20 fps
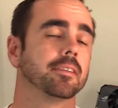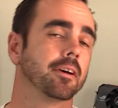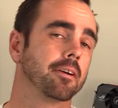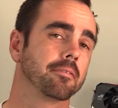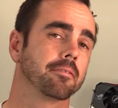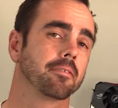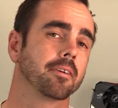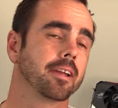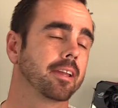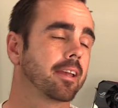
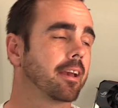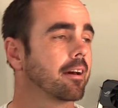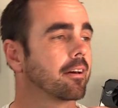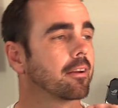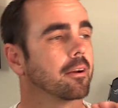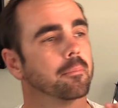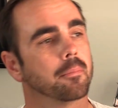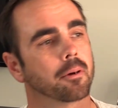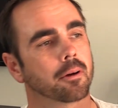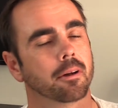don't freak
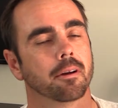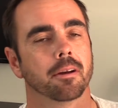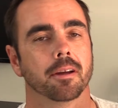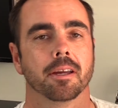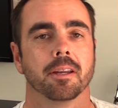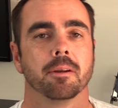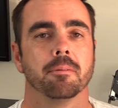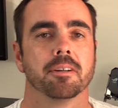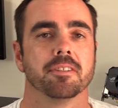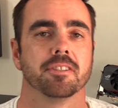out, I'm not
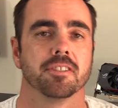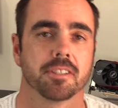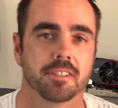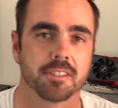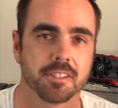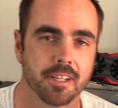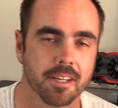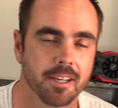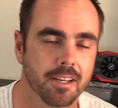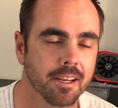going anywhere
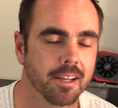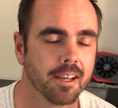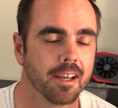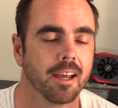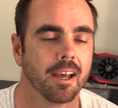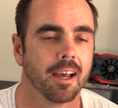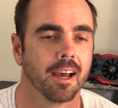just yet.